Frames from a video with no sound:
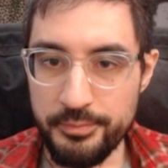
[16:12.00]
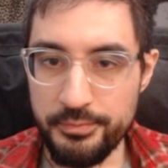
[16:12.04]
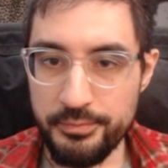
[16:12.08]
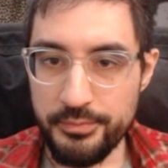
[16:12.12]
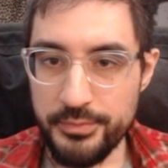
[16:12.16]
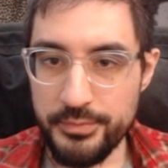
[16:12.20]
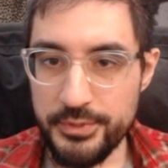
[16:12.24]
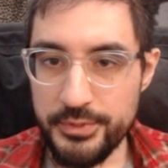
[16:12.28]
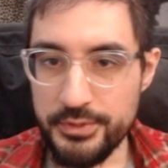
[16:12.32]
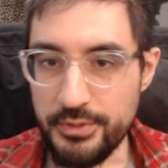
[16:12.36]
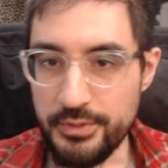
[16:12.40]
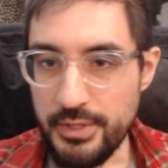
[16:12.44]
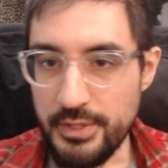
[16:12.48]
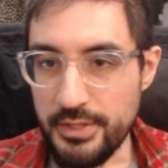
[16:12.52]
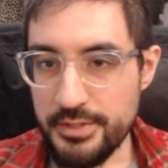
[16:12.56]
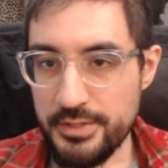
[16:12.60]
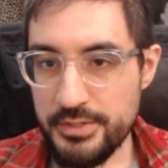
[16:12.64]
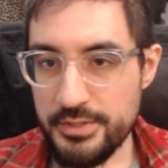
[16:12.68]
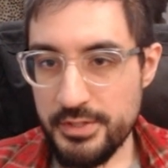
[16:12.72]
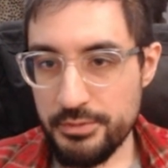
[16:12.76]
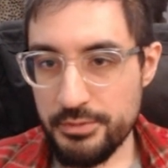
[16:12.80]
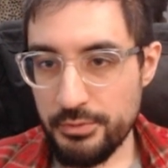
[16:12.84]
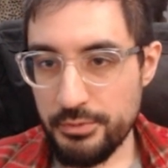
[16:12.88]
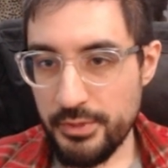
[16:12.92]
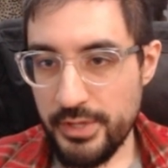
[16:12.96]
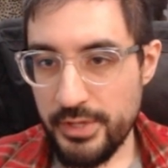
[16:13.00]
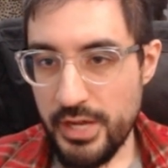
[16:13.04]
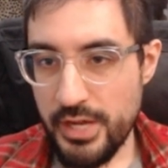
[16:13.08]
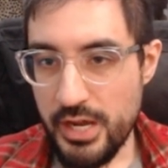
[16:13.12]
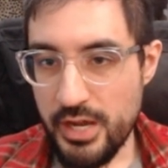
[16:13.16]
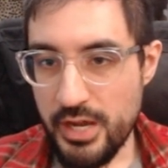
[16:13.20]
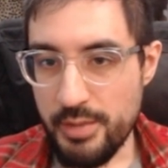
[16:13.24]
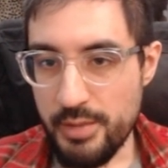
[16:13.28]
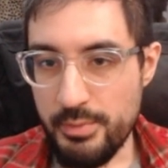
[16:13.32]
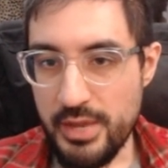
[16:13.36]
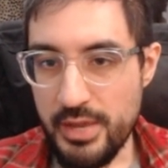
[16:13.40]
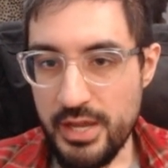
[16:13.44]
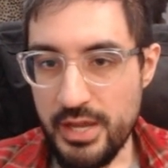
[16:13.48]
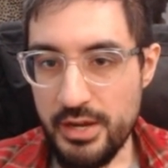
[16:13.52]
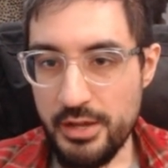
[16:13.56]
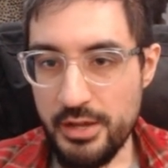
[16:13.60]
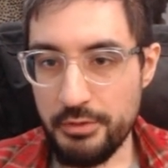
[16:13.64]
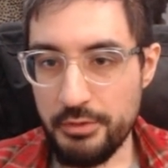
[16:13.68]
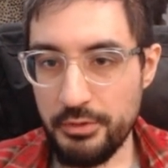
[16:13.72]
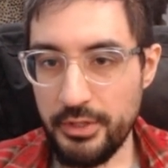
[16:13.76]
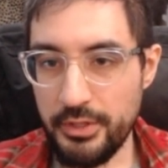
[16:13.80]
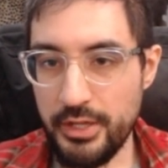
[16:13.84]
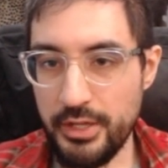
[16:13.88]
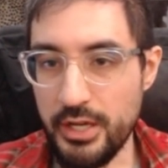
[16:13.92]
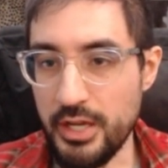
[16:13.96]
So yeah, this is really high
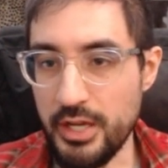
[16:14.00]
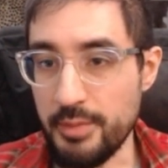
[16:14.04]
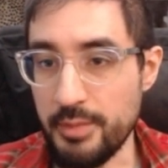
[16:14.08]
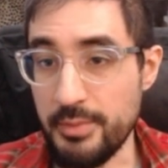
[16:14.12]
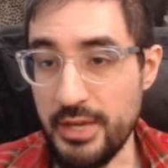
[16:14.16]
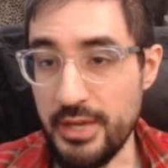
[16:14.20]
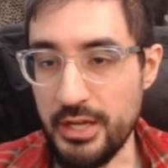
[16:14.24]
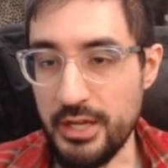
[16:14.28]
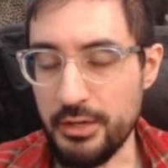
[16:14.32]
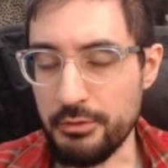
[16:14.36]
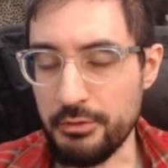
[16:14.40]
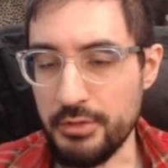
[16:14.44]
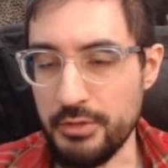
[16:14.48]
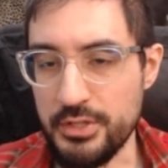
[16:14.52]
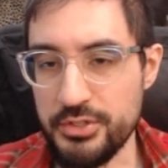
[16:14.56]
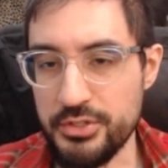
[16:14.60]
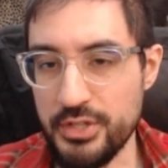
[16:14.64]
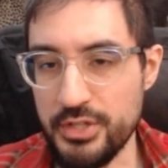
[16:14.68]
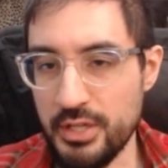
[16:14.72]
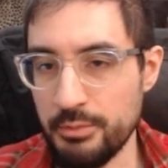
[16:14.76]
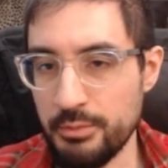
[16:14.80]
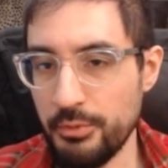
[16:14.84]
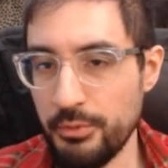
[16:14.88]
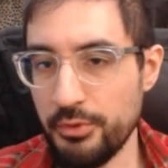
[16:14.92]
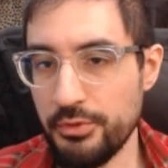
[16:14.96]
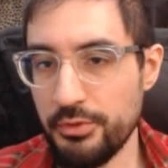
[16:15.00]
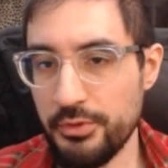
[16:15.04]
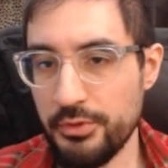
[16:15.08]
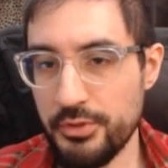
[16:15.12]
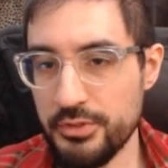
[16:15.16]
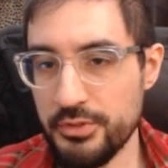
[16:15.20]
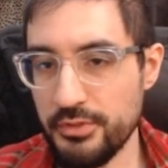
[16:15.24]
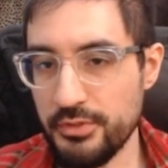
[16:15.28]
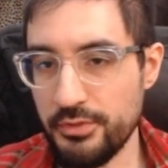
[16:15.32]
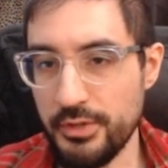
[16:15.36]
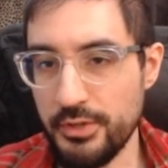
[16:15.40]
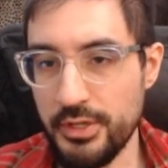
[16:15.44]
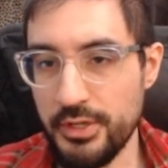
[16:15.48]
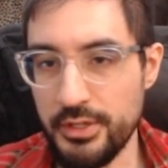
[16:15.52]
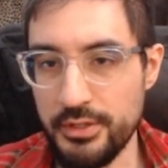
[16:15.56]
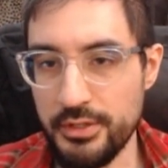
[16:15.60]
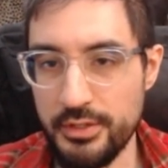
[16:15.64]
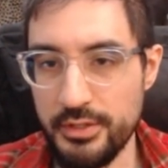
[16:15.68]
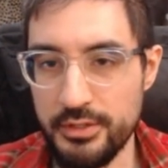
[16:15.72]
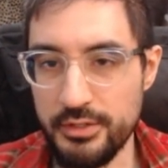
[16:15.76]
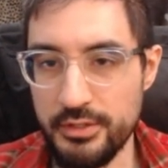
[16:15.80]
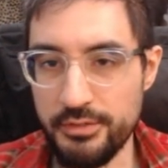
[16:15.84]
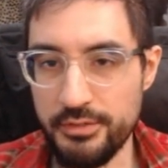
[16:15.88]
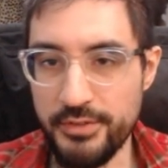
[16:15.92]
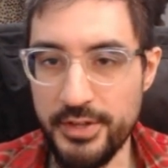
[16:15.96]
mana regen. Both of those are very
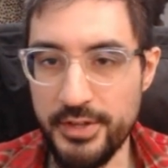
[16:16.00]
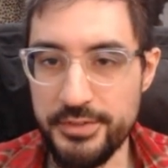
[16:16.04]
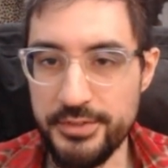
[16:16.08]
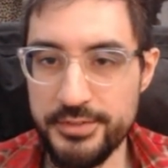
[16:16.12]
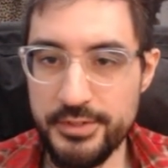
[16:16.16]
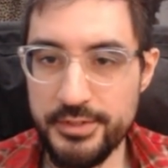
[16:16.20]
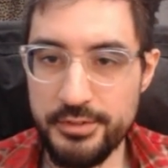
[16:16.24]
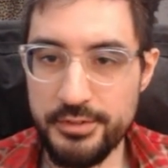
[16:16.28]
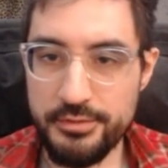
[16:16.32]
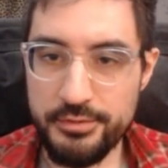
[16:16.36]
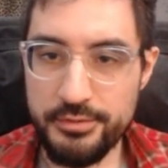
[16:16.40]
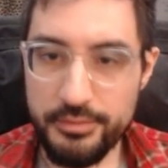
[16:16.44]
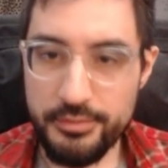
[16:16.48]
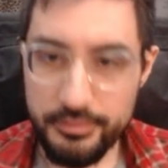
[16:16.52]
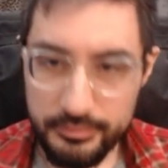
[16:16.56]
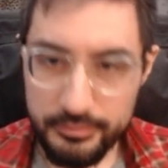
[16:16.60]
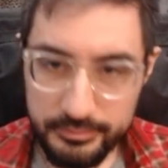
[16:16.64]
defensive.